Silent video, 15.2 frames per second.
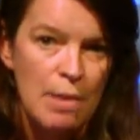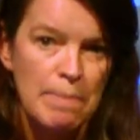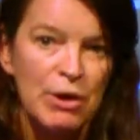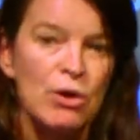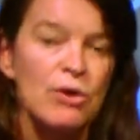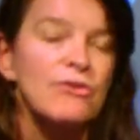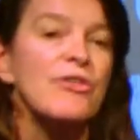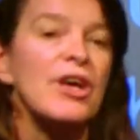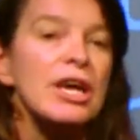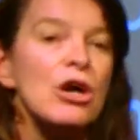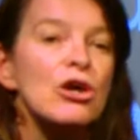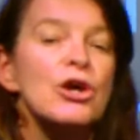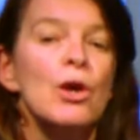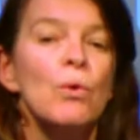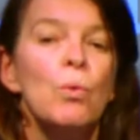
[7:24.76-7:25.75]
because they
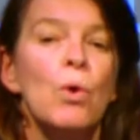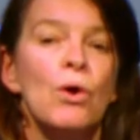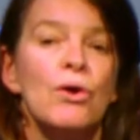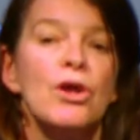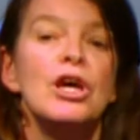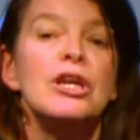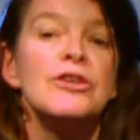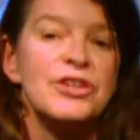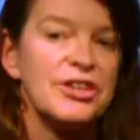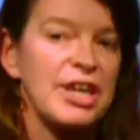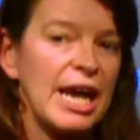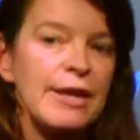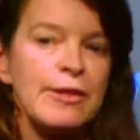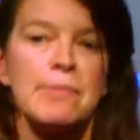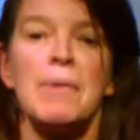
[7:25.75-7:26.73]
are going to want to
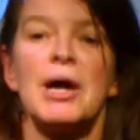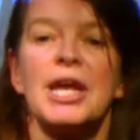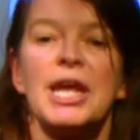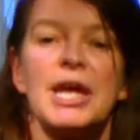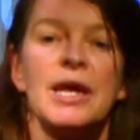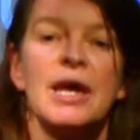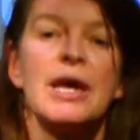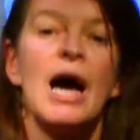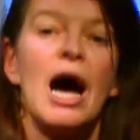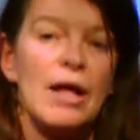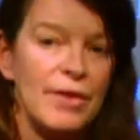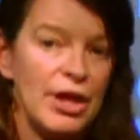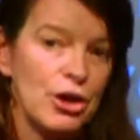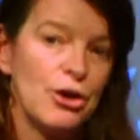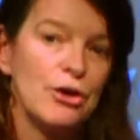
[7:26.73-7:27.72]
take the money
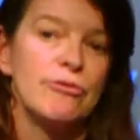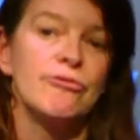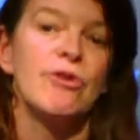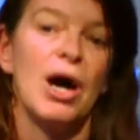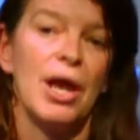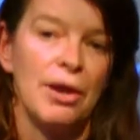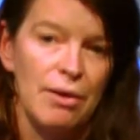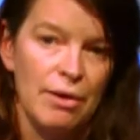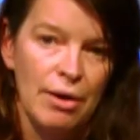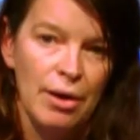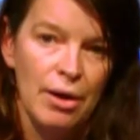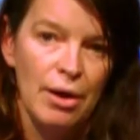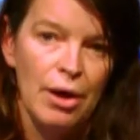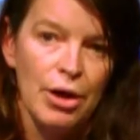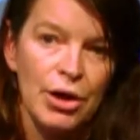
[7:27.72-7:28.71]
and they're going to run.
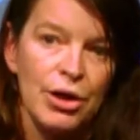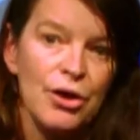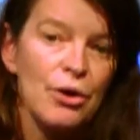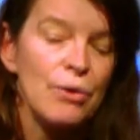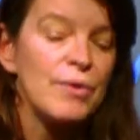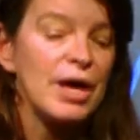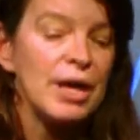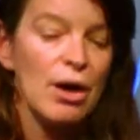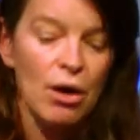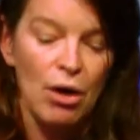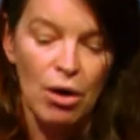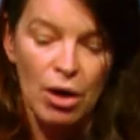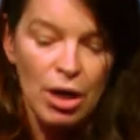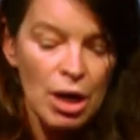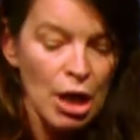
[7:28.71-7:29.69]
You know, they
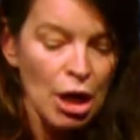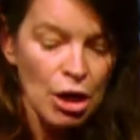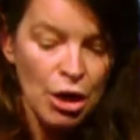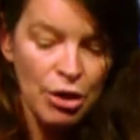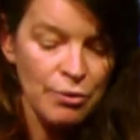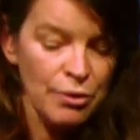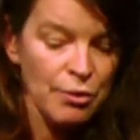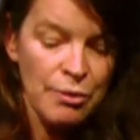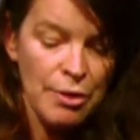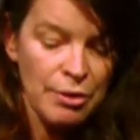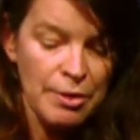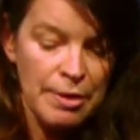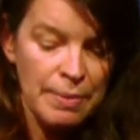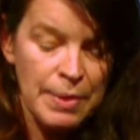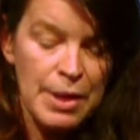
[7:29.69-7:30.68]
are,
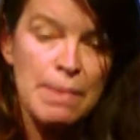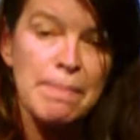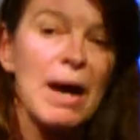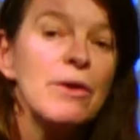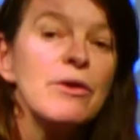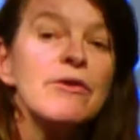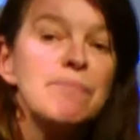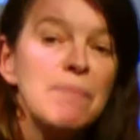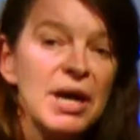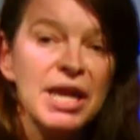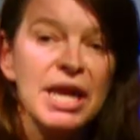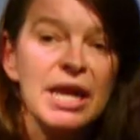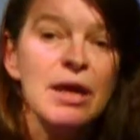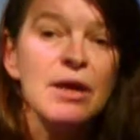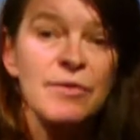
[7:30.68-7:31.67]
the amount of
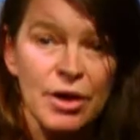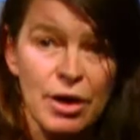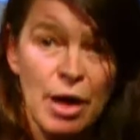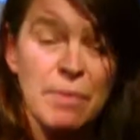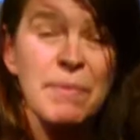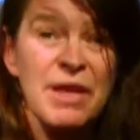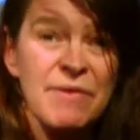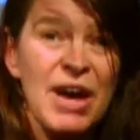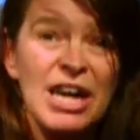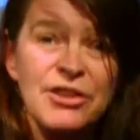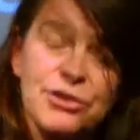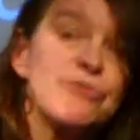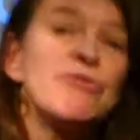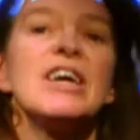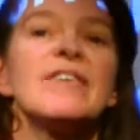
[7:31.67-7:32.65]
money that they've had
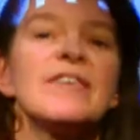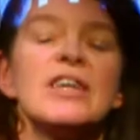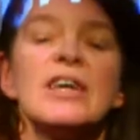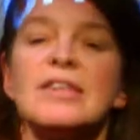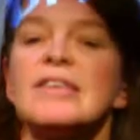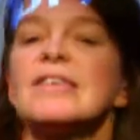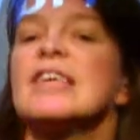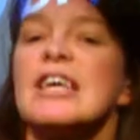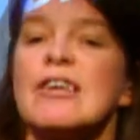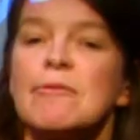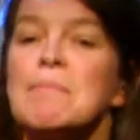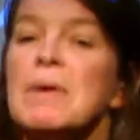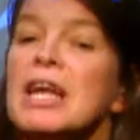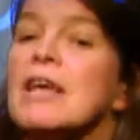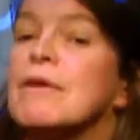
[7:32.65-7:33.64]
to raise another
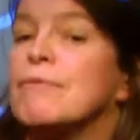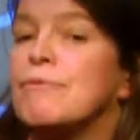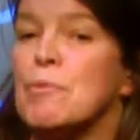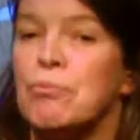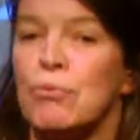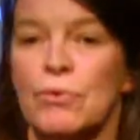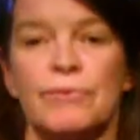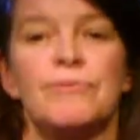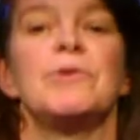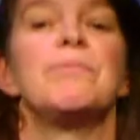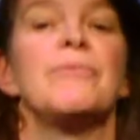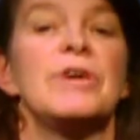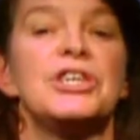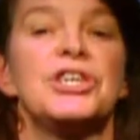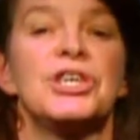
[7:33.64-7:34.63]
6 million for
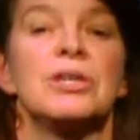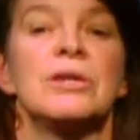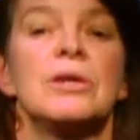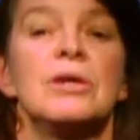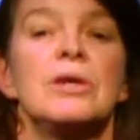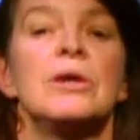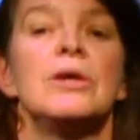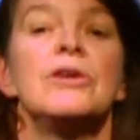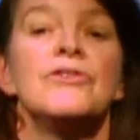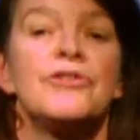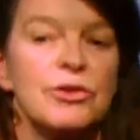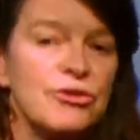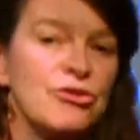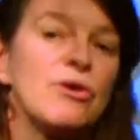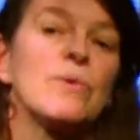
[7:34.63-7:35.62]
Bradford Bridge
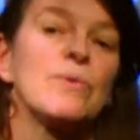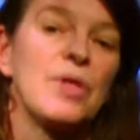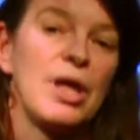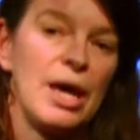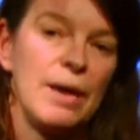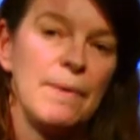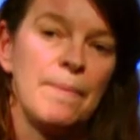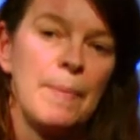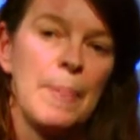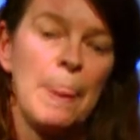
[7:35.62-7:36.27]
to drill there.